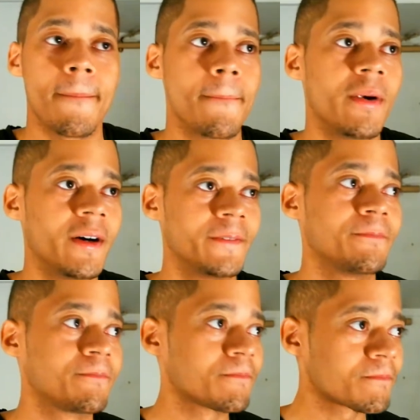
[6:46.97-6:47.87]
But
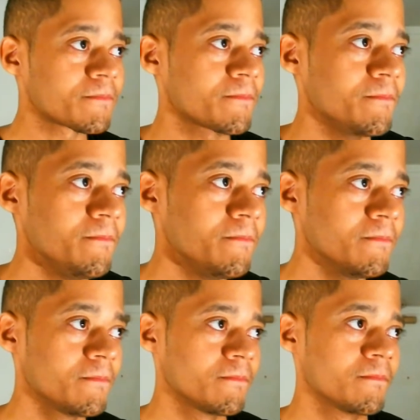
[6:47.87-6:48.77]

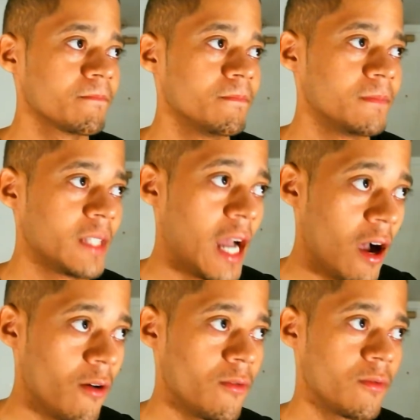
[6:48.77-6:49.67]

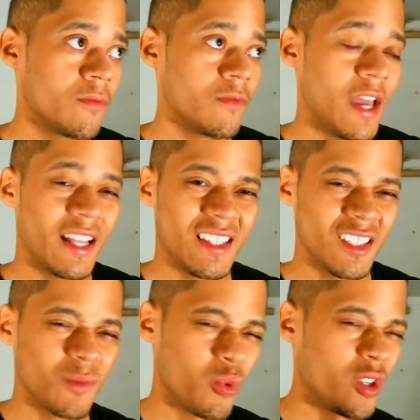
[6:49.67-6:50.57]
now, at
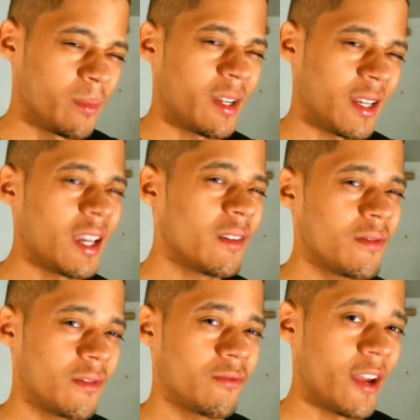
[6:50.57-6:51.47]
this point in my
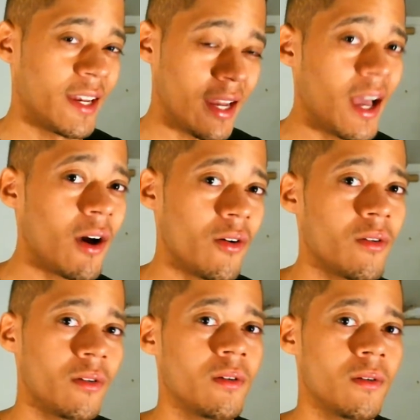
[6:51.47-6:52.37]
life, right now,
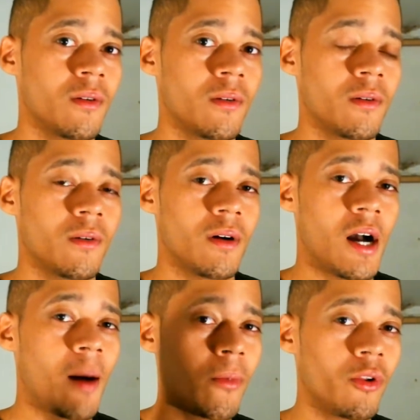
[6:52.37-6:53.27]

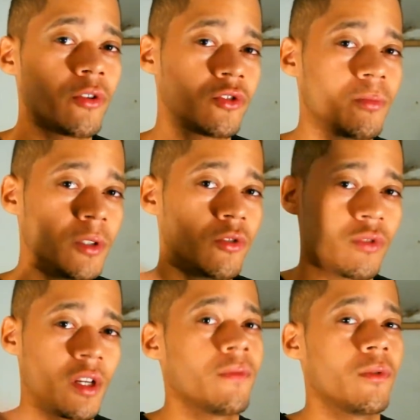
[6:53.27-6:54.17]
I'm gonna learn to be
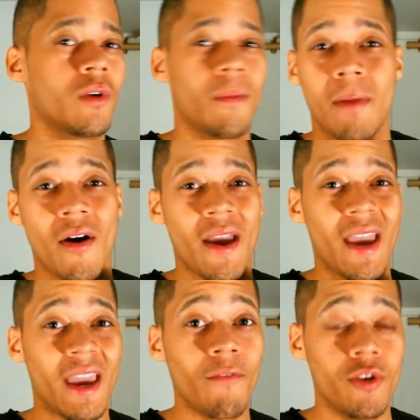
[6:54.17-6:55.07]
grateful about
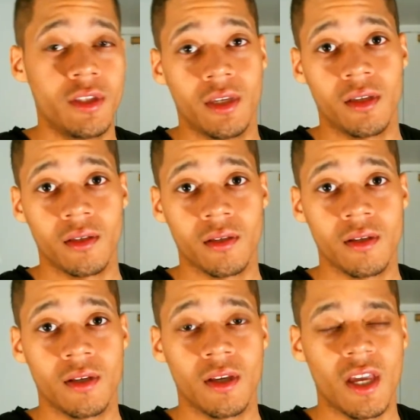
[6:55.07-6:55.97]
everything.
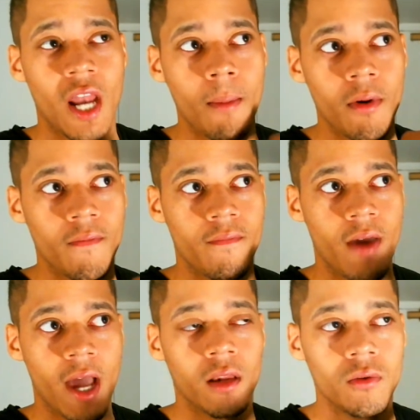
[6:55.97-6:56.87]
And I'm gonna
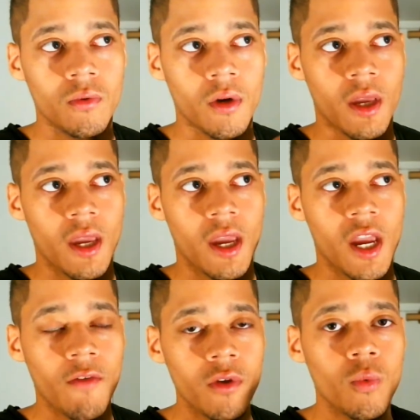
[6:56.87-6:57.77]
value
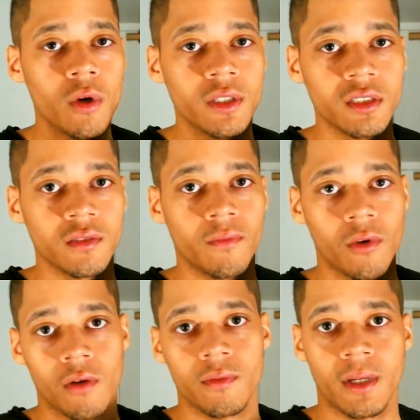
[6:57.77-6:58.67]
everyone that's
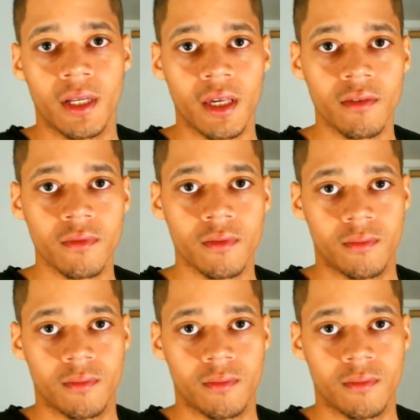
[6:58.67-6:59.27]
involved in my life.